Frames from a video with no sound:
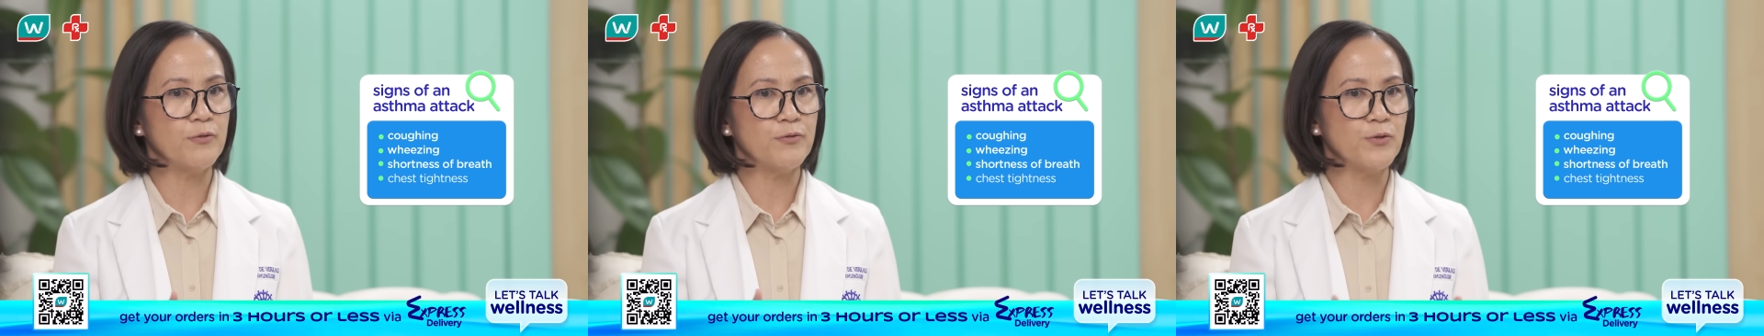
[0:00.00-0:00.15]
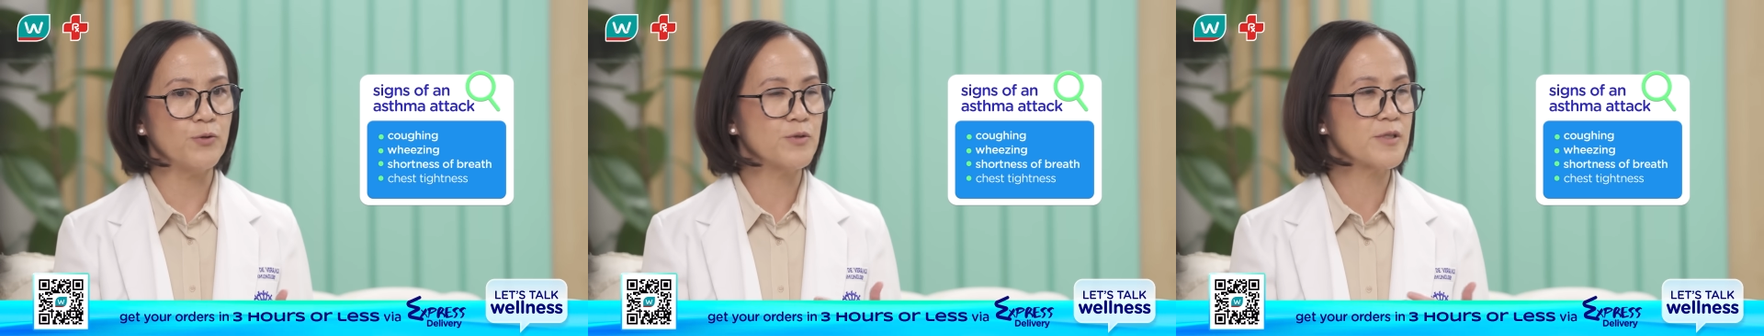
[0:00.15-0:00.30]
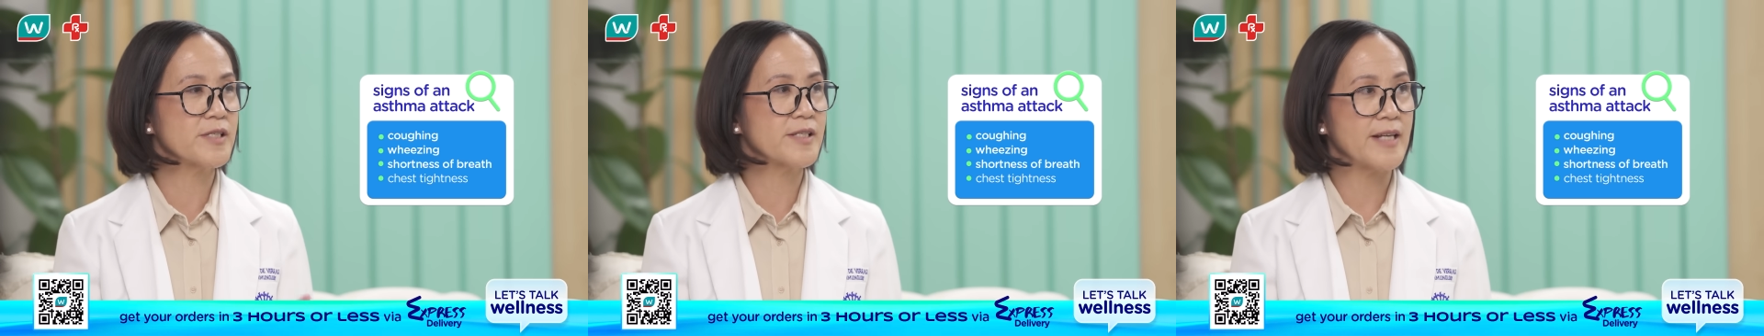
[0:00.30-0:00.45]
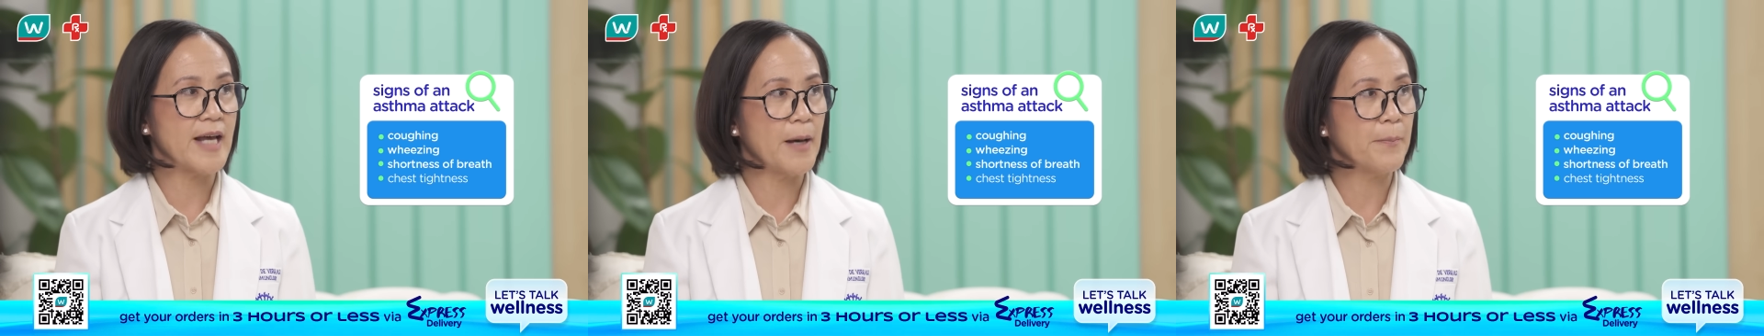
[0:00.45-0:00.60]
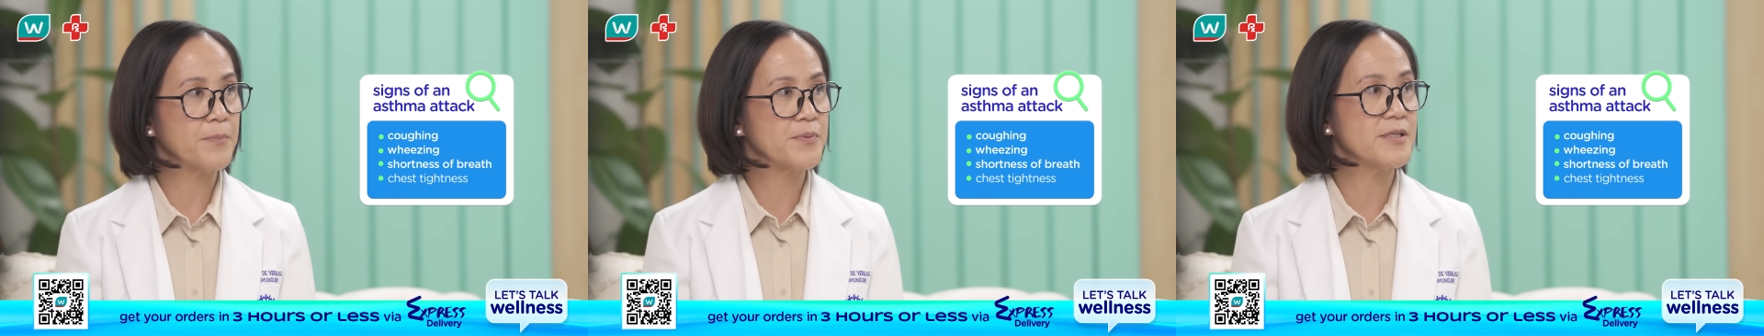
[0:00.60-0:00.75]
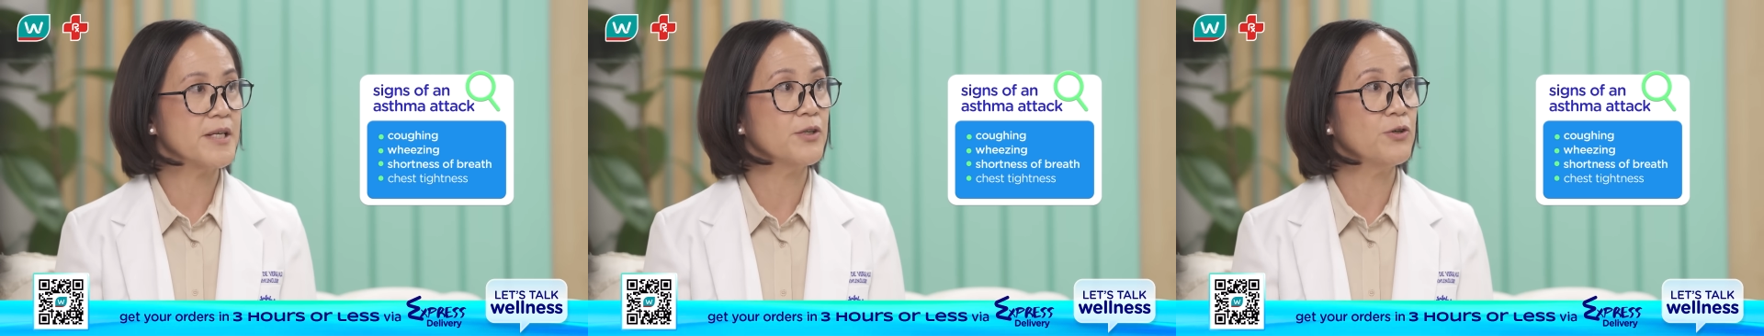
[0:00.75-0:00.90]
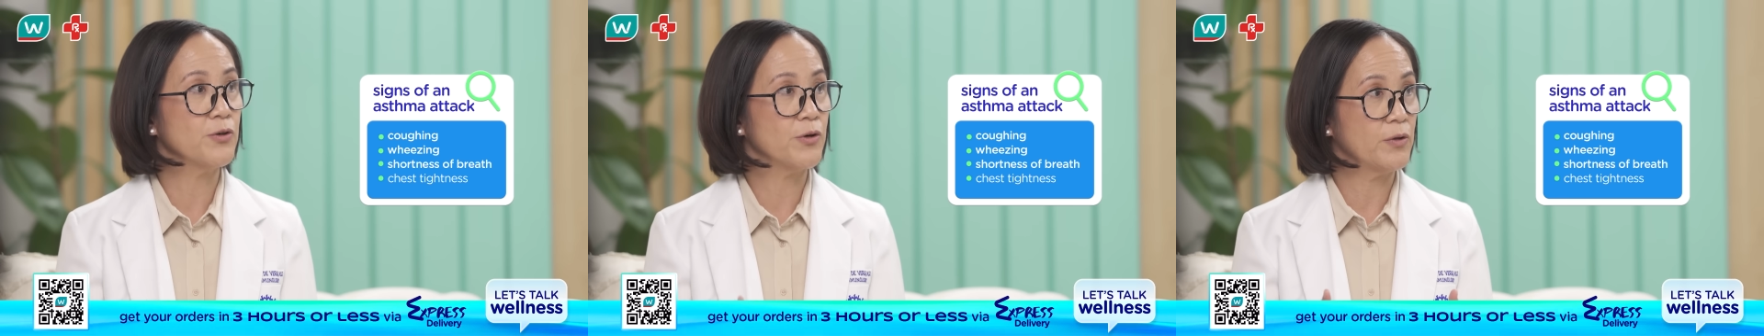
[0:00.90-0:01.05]
few steps
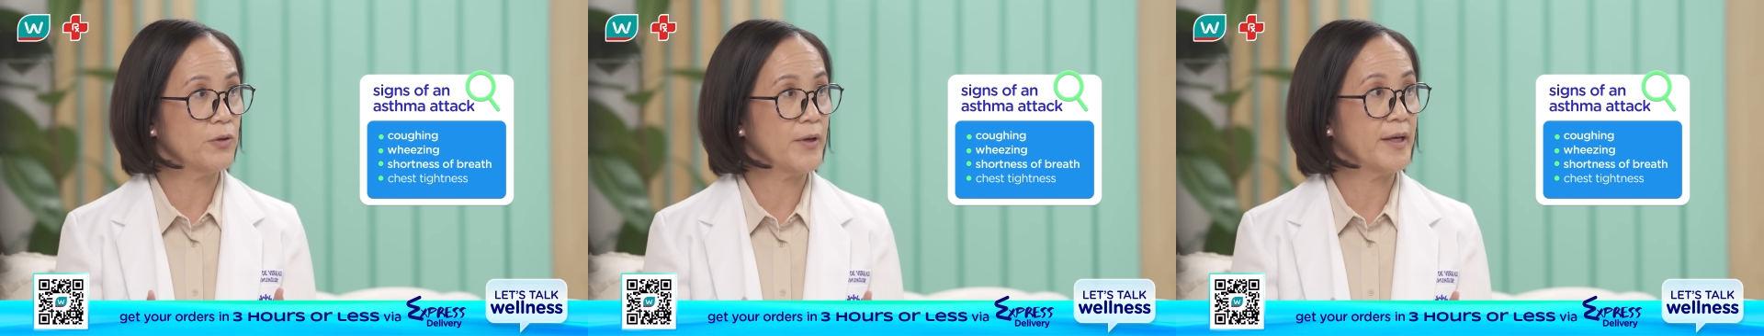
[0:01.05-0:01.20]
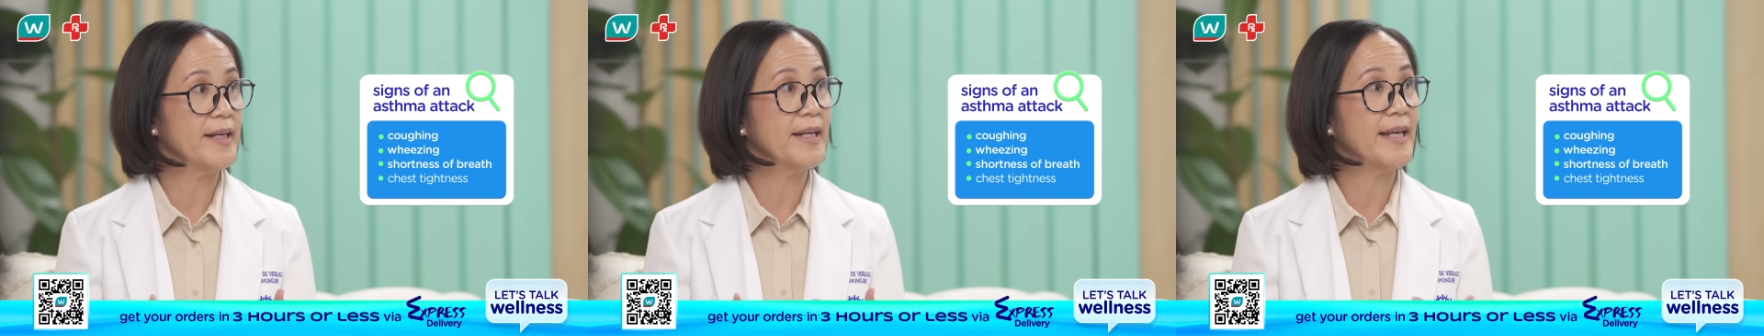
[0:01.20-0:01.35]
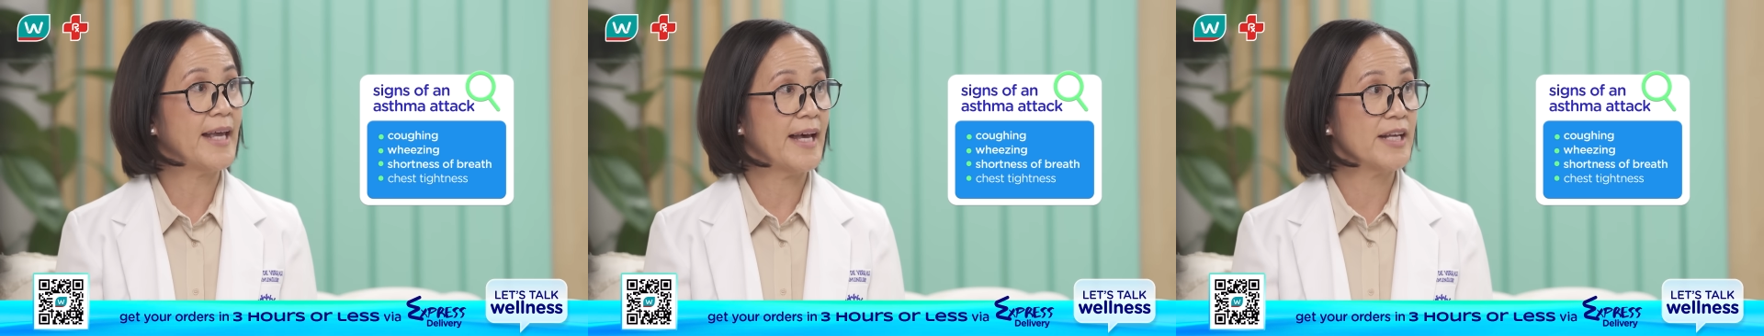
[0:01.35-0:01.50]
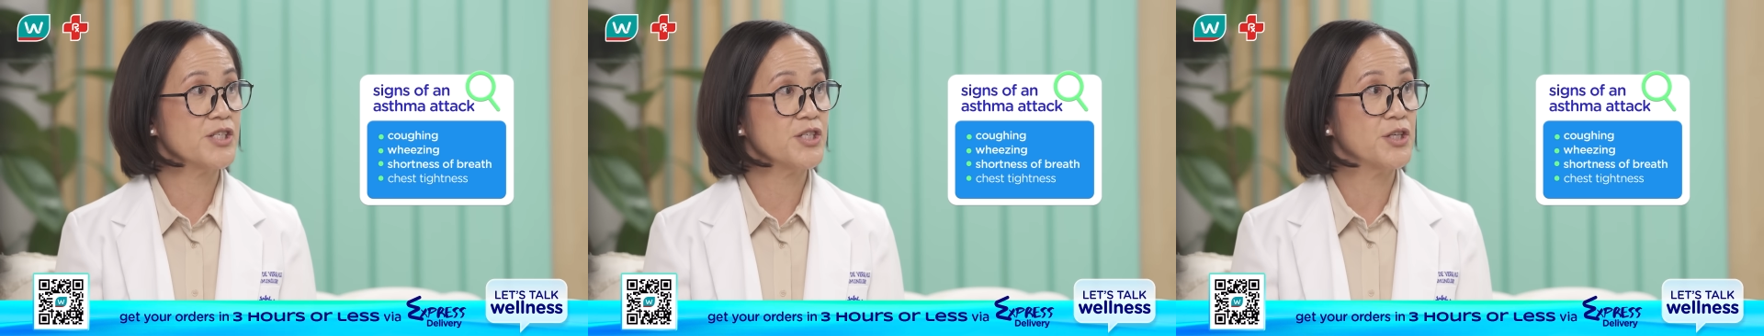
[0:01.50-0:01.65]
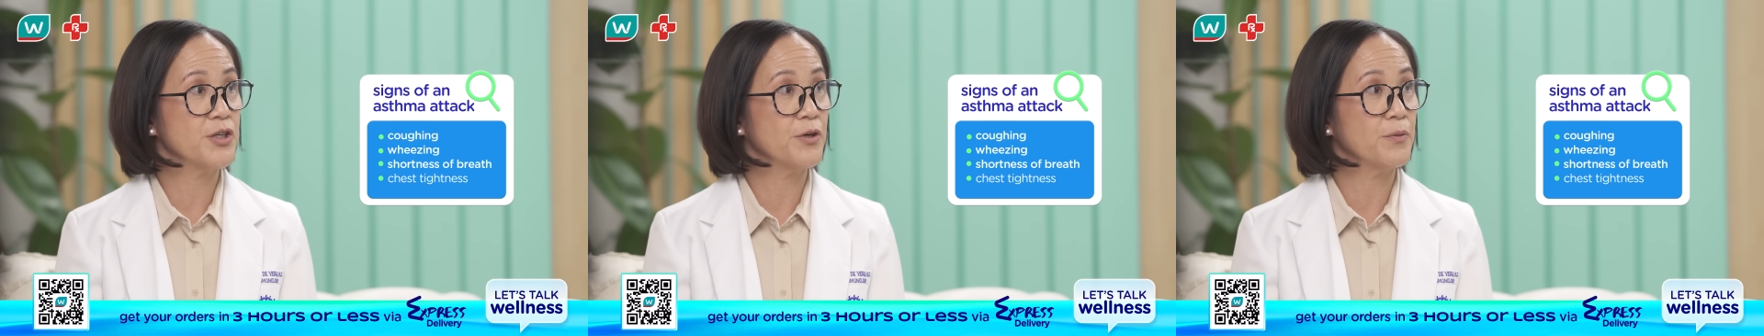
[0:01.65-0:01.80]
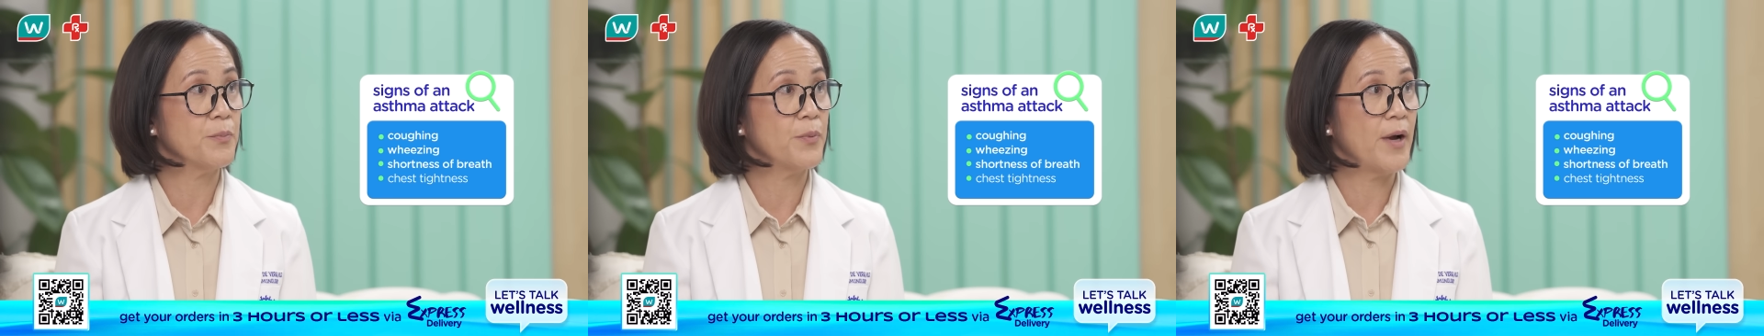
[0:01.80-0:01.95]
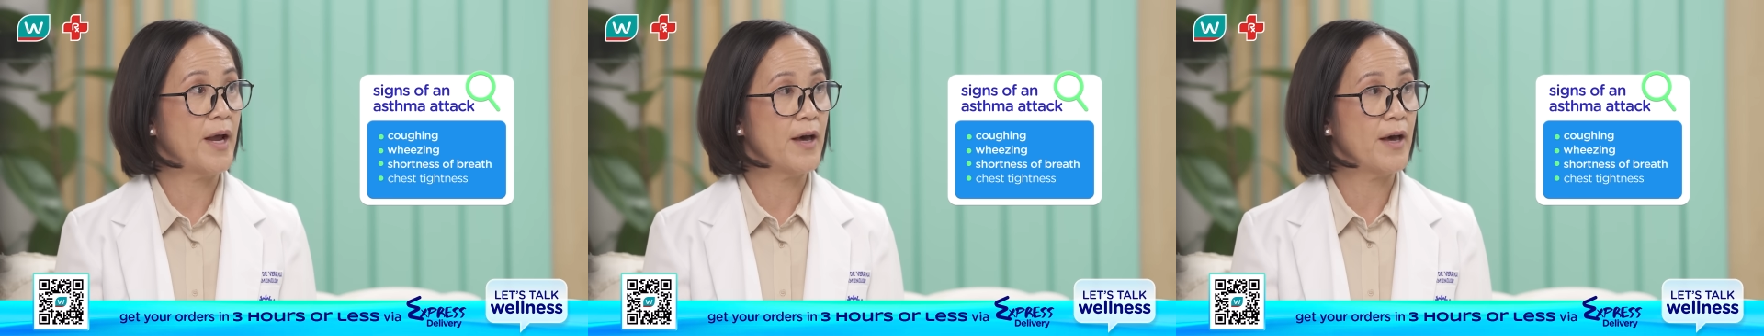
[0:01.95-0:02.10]
and you're already catching your
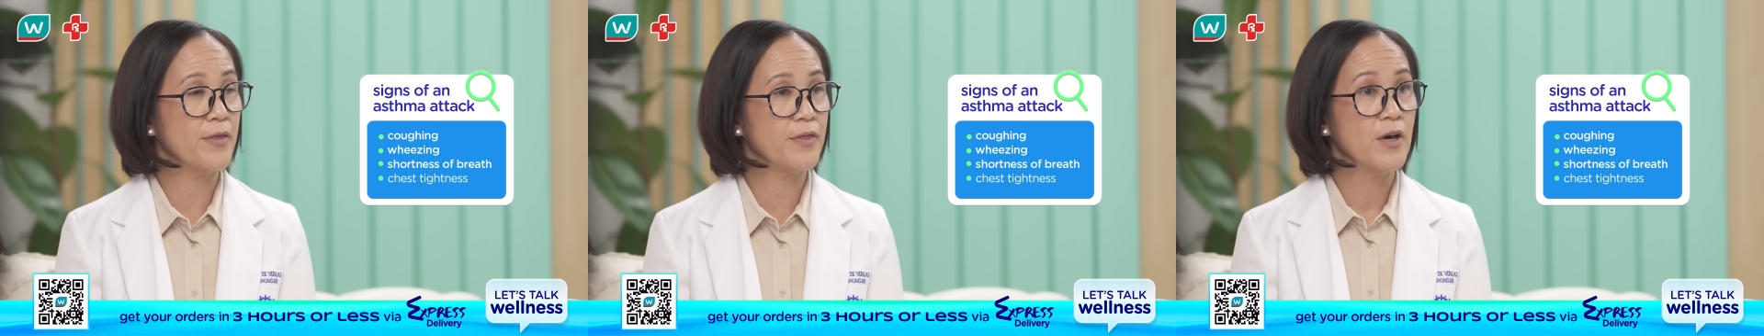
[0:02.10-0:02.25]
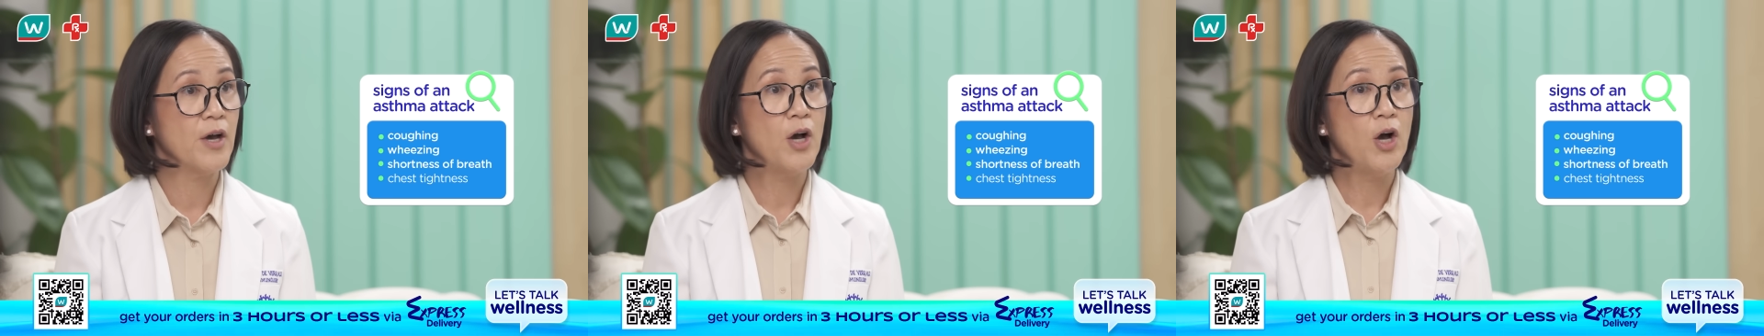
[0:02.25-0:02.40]
breath,